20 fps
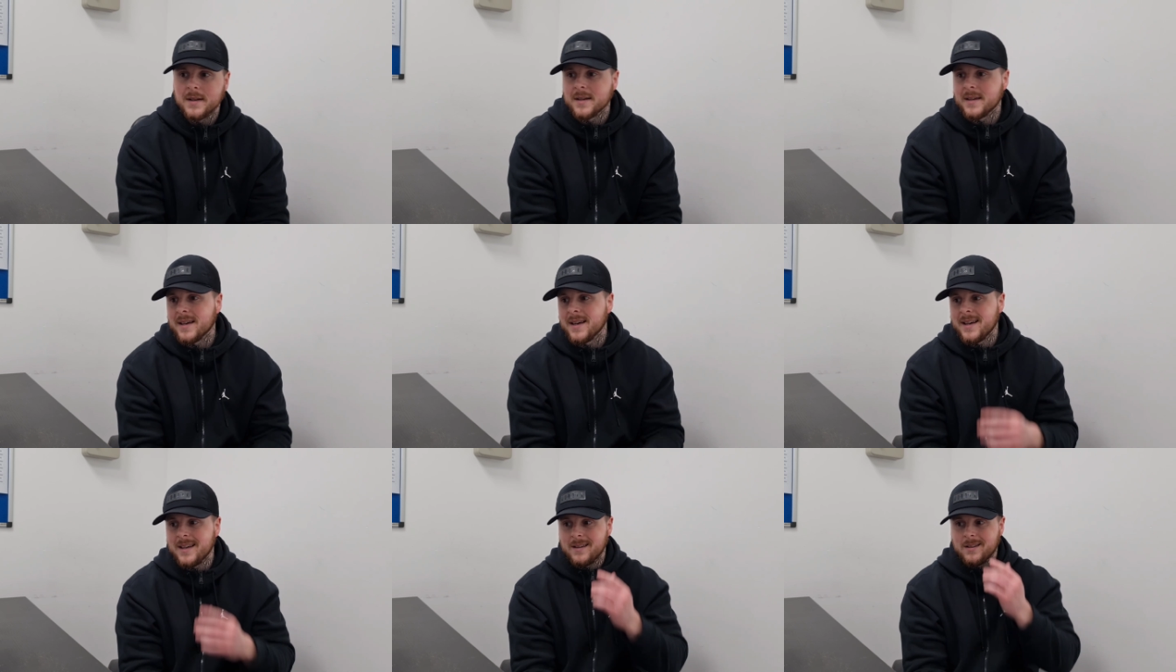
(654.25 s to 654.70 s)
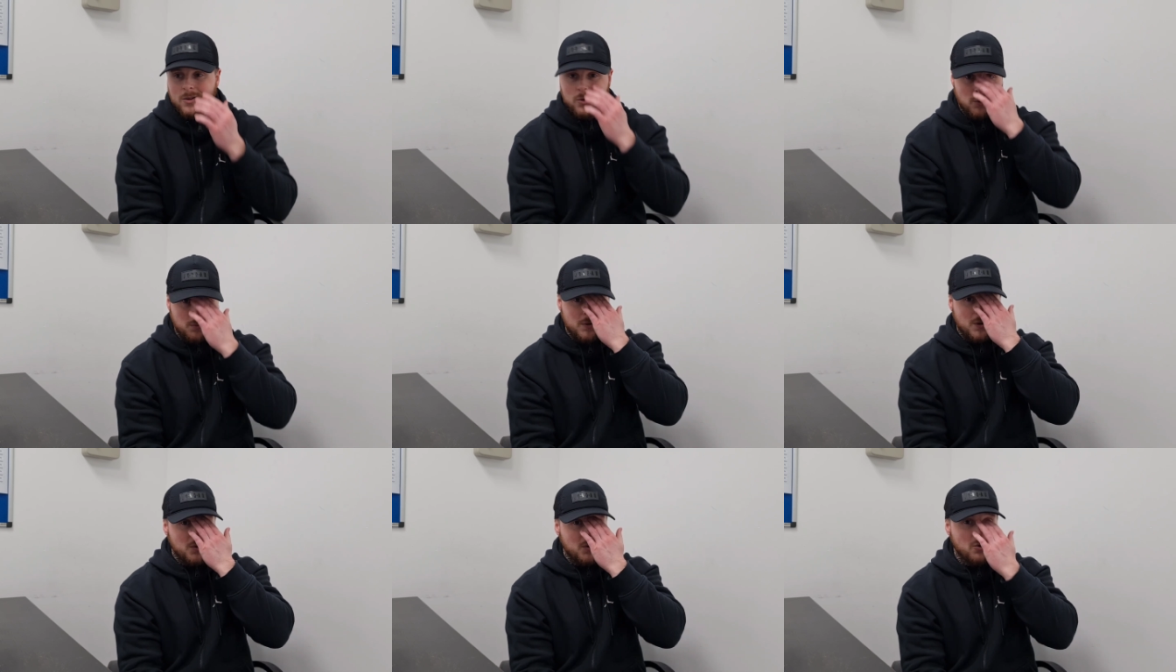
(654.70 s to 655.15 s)
Okay,
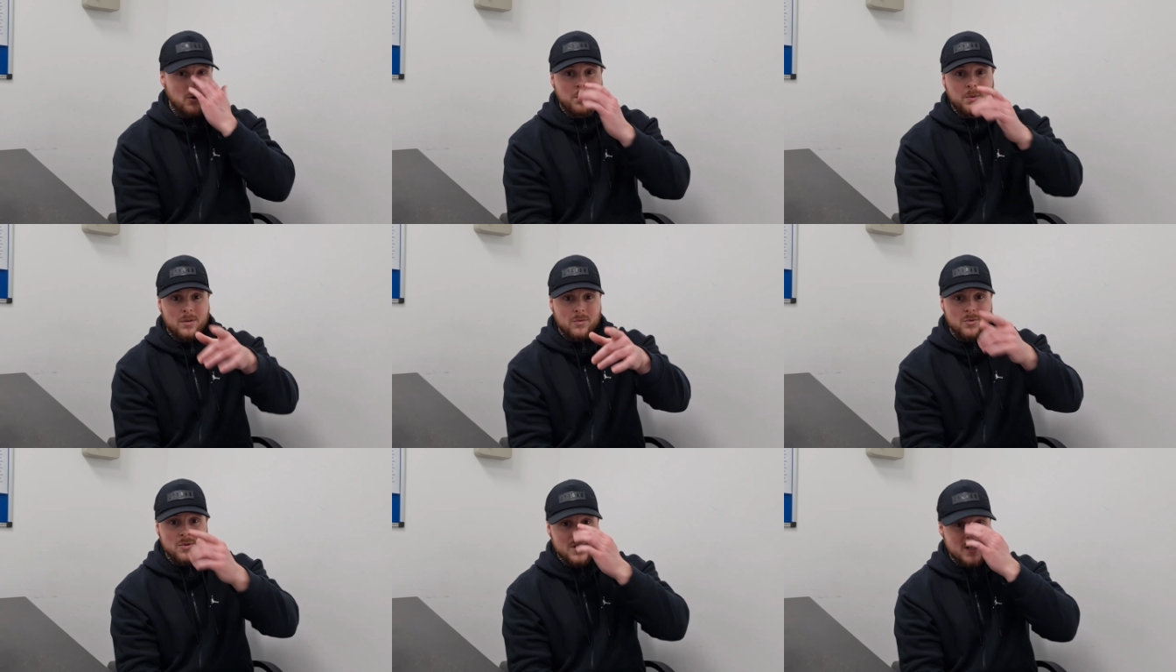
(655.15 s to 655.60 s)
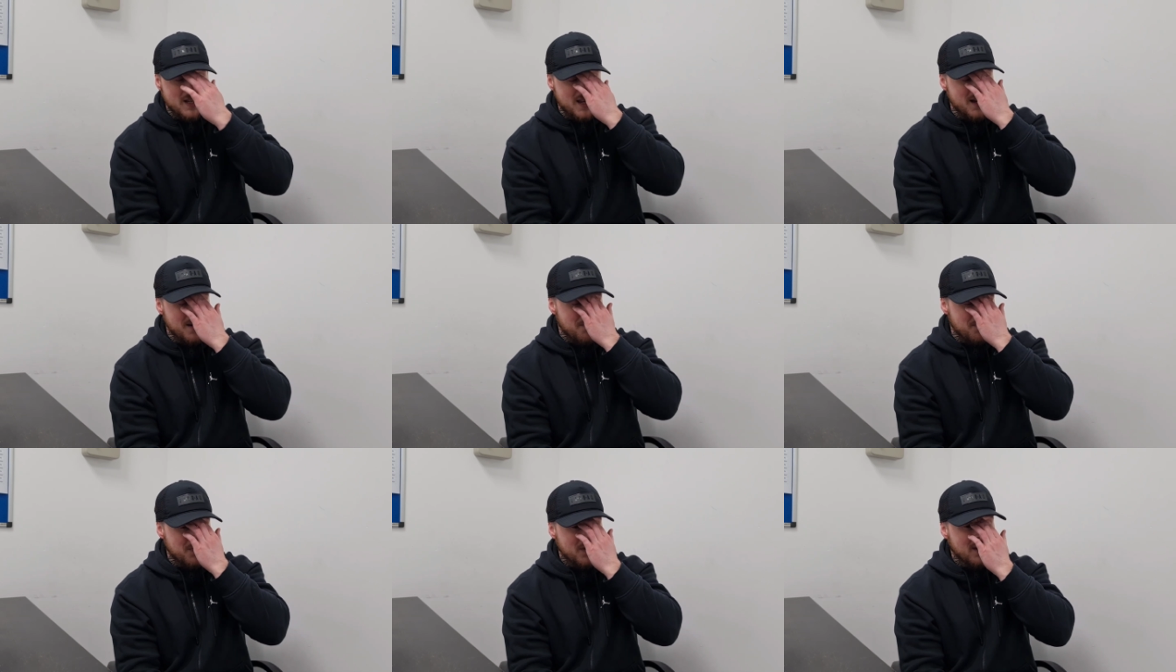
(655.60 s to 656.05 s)
I'll upload a couple of runs
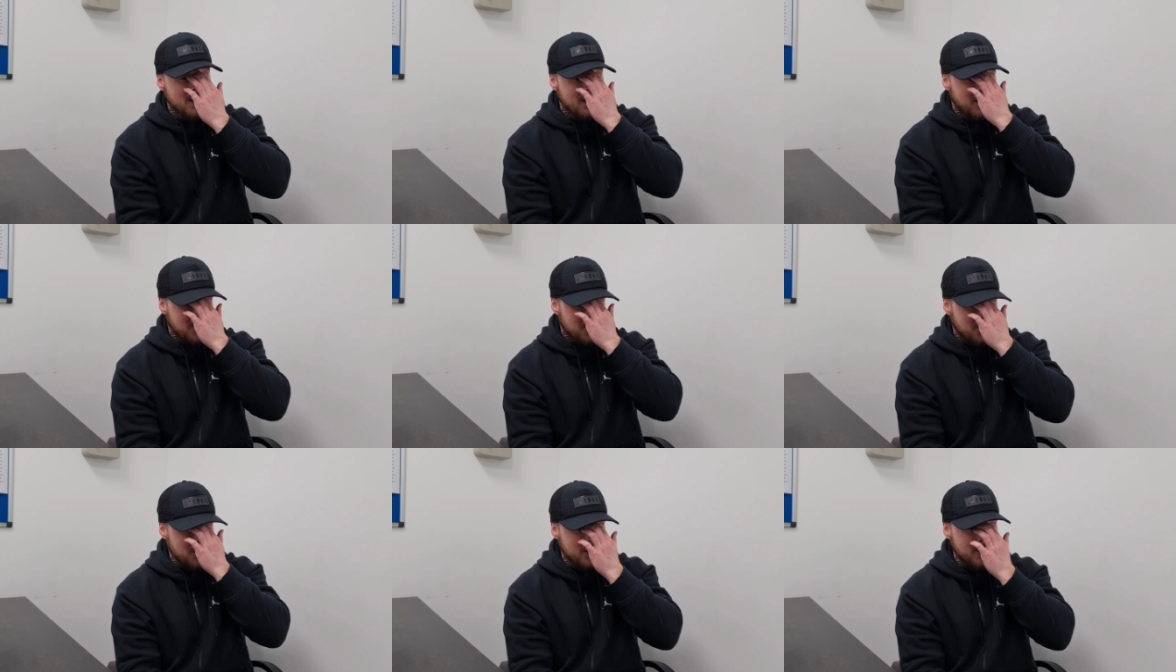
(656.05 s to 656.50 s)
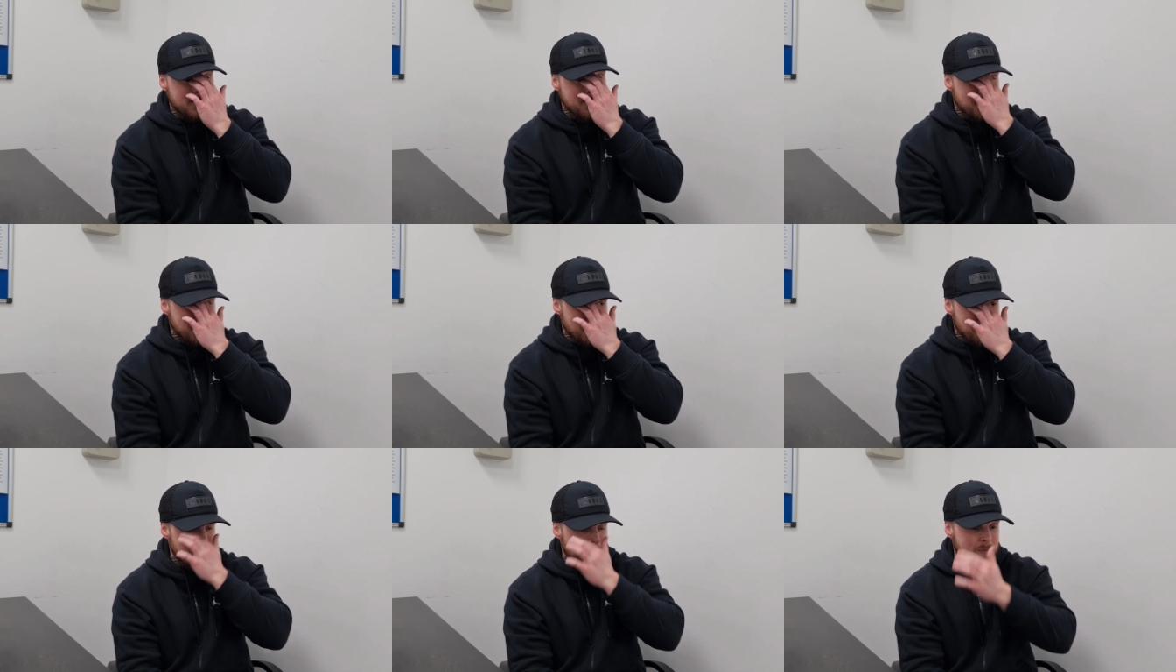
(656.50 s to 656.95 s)
here. All
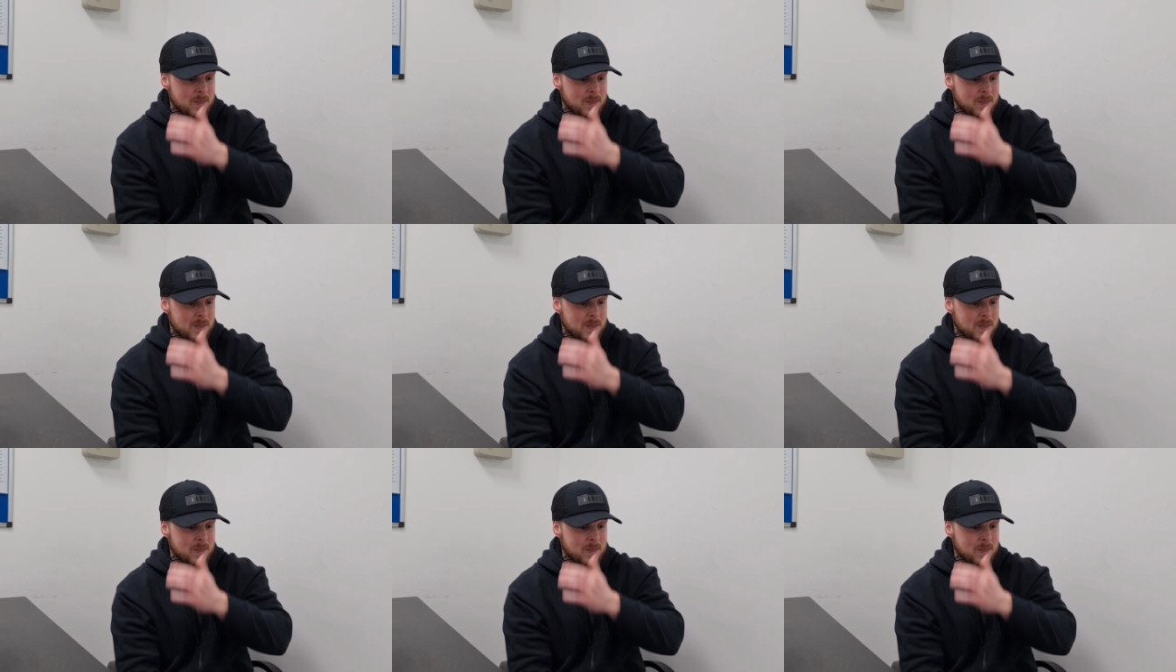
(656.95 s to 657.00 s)
right,